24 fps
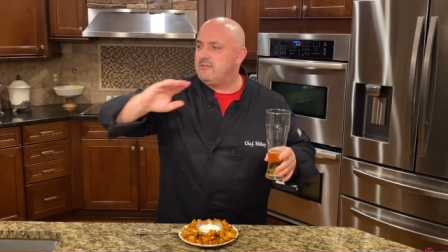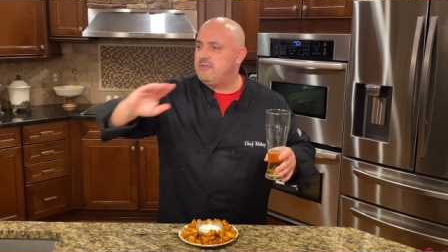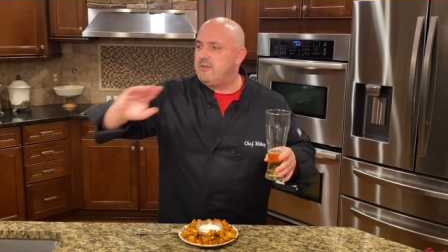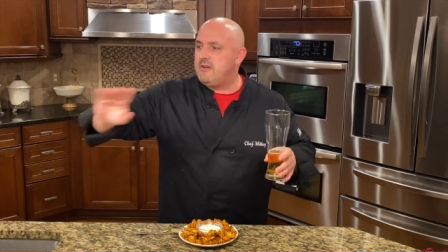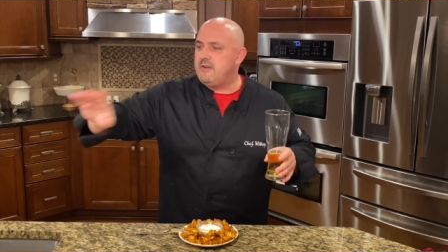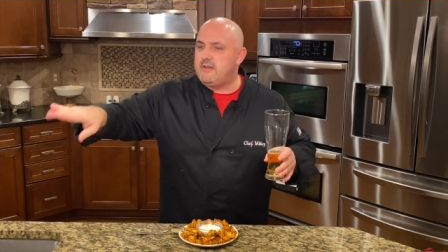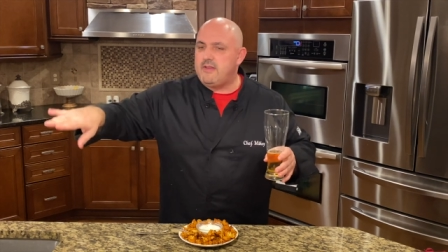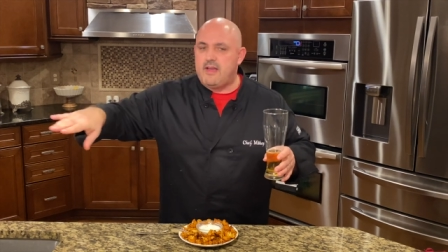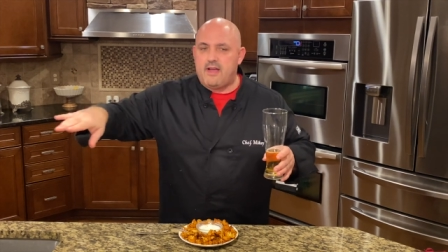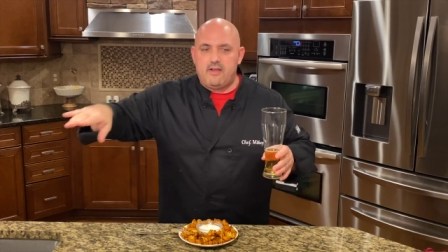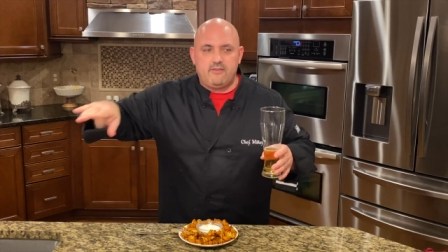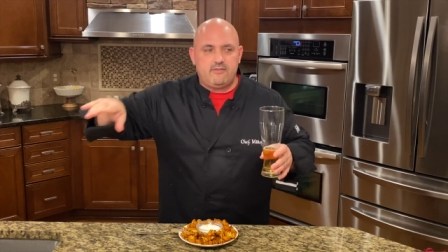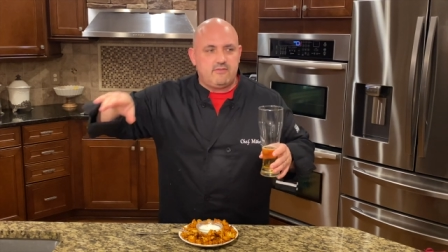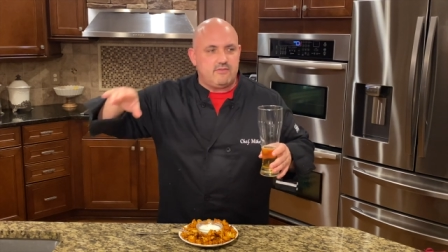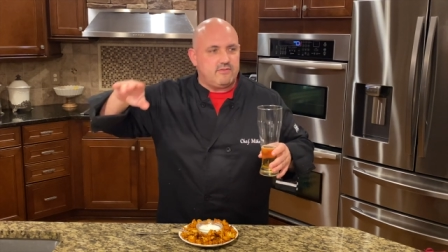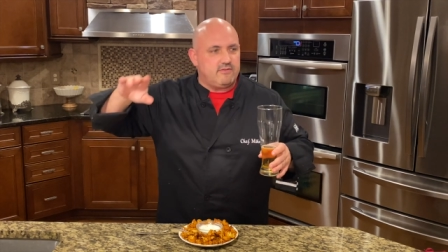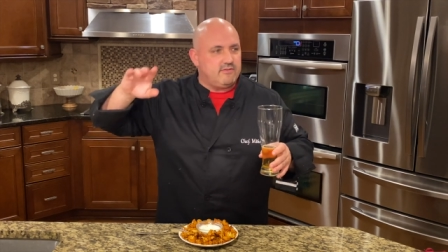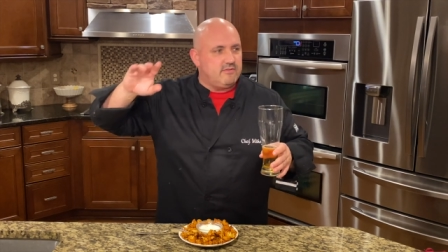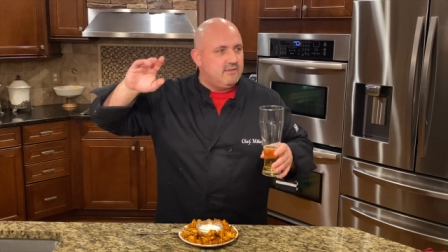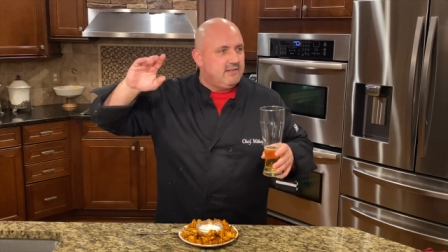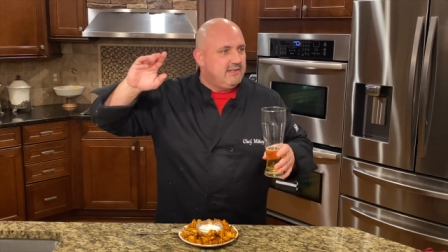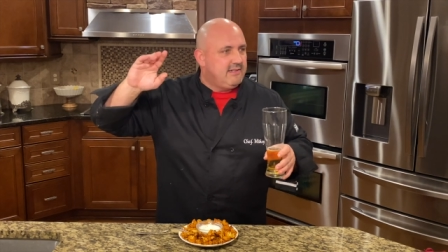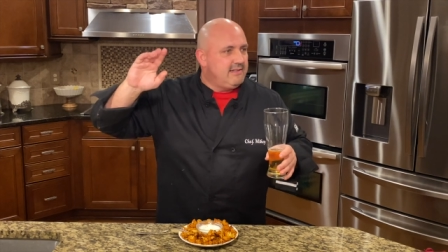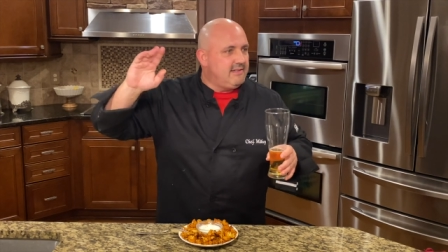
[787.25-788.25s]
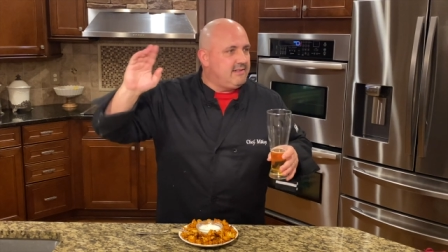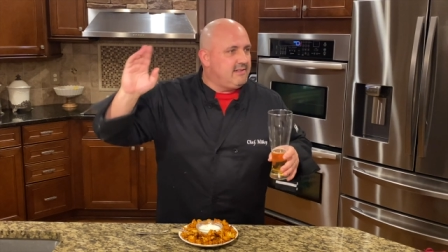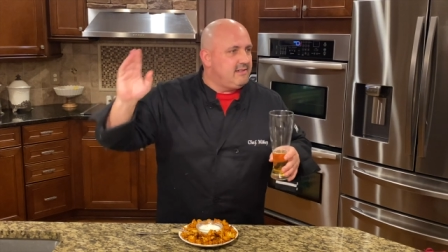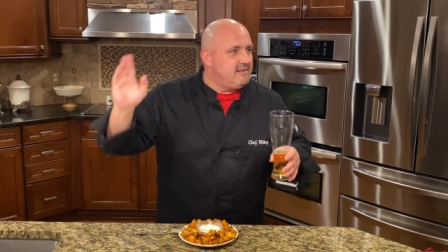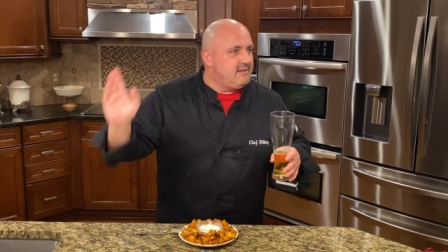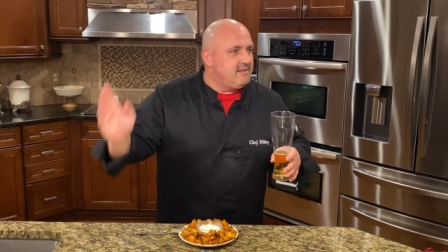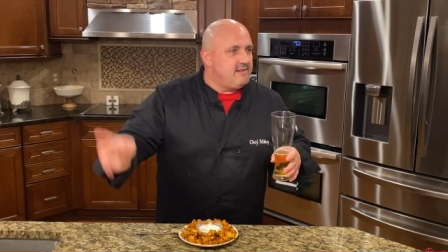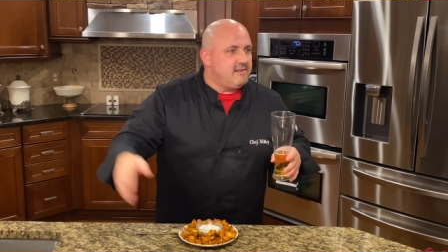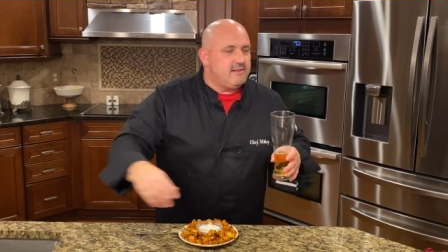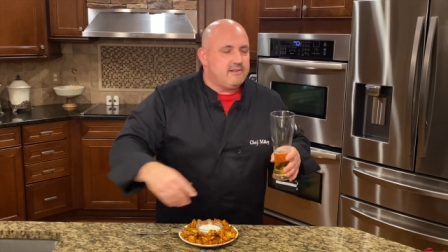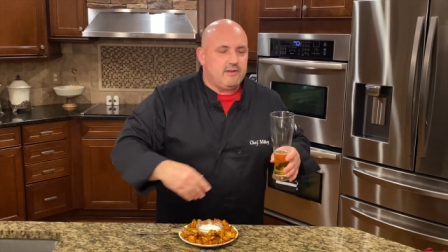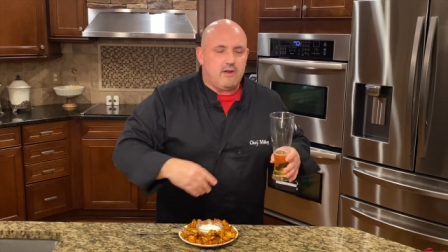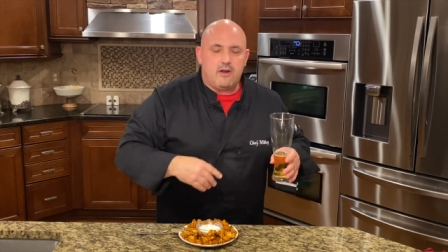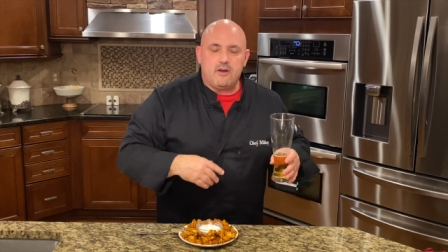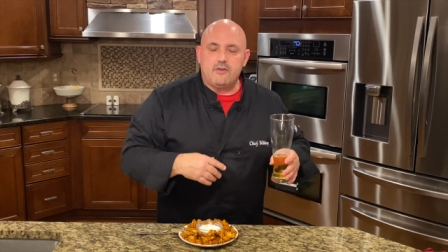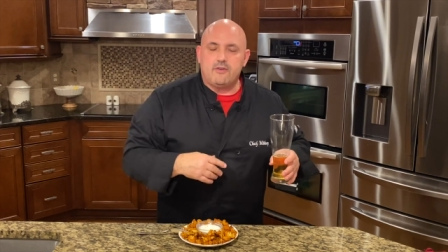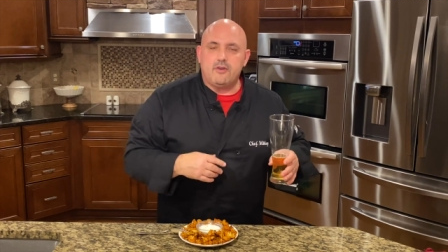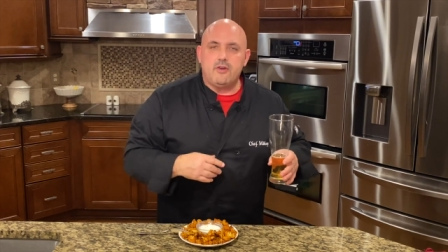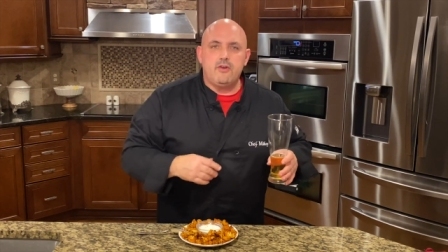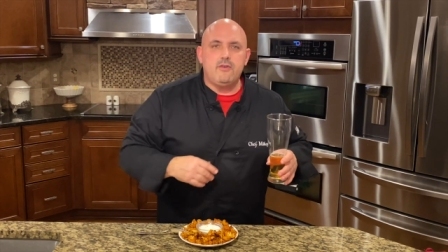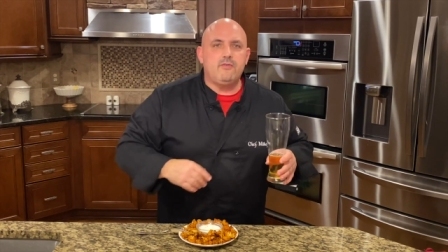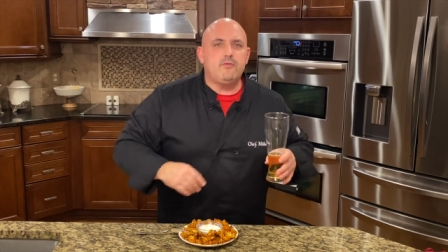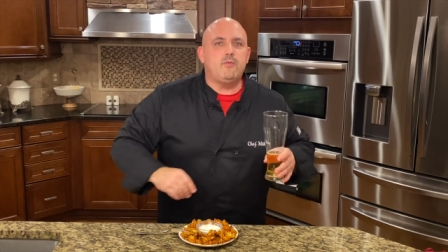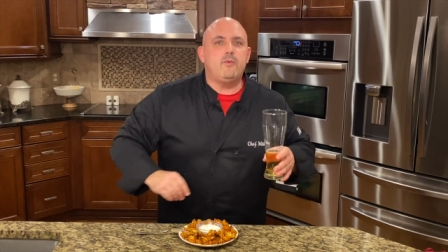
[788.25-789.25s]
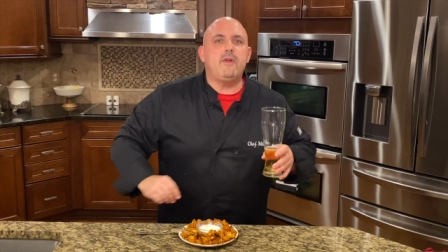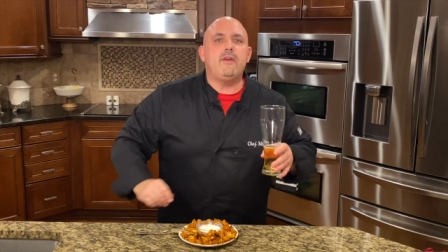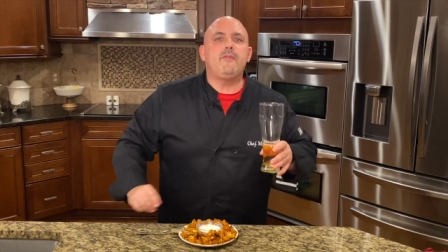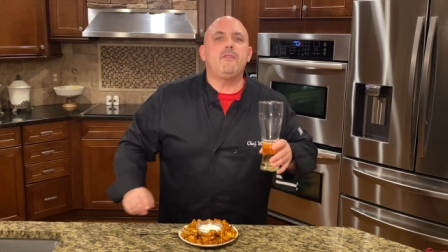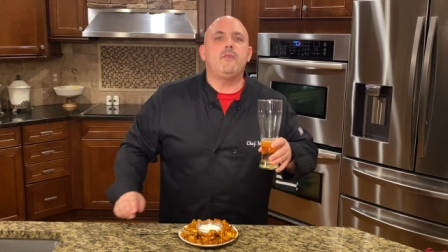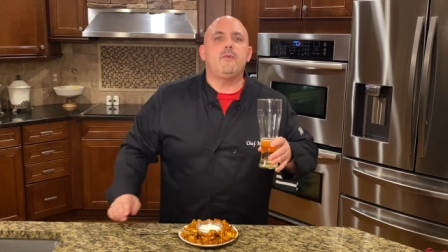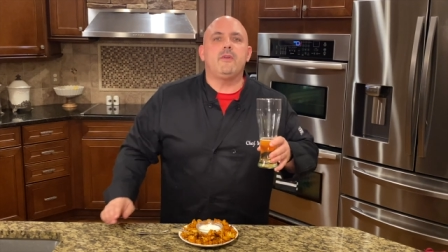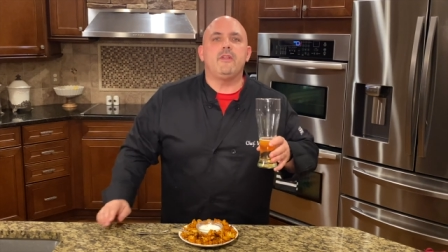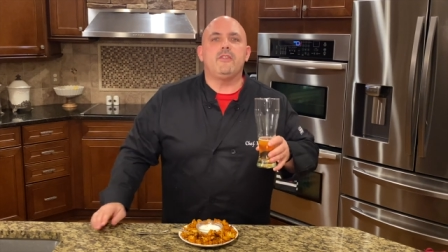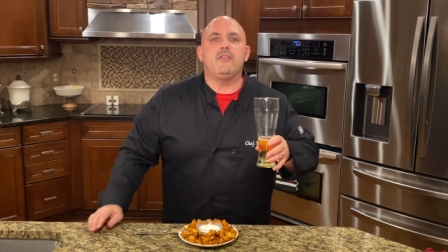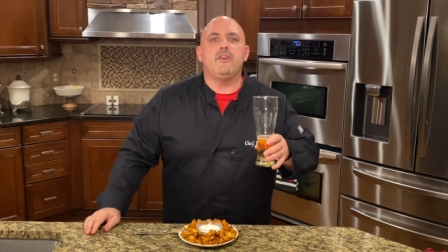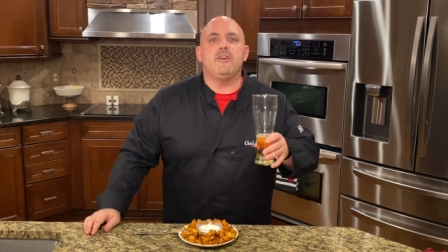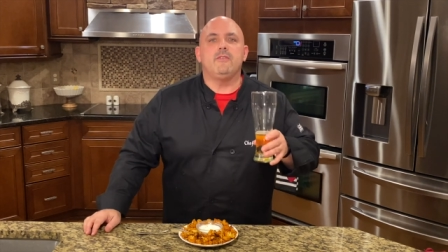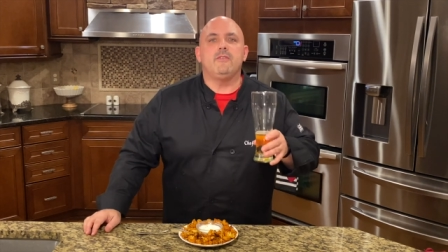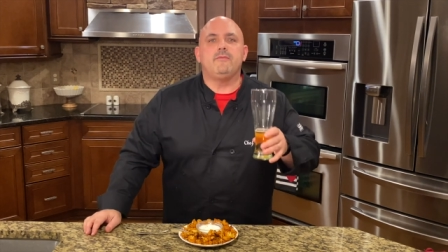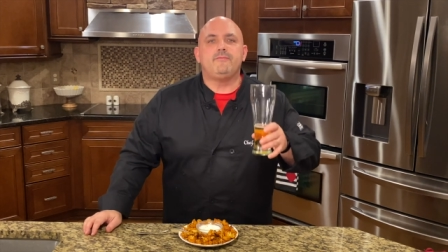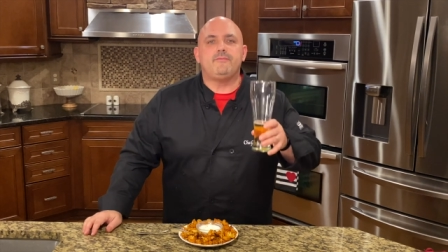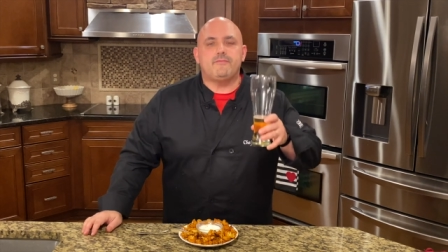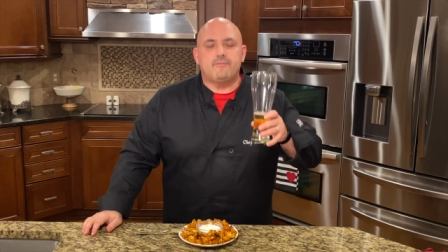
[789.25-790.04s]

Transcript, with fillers: cookouts and hors d'oeuvres, whatever you wanna do.